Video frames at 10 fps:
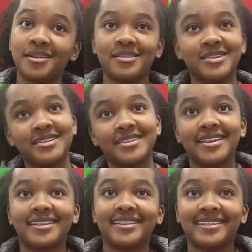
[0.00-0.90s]
It was just
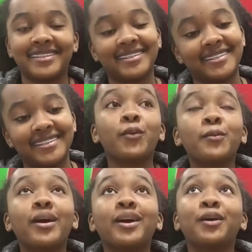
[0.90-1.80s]
like,
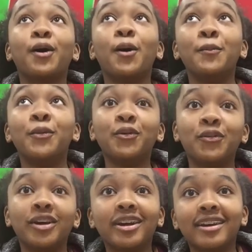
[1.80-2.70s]
we made a
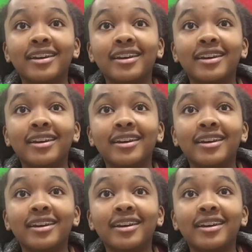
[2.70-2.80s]
movie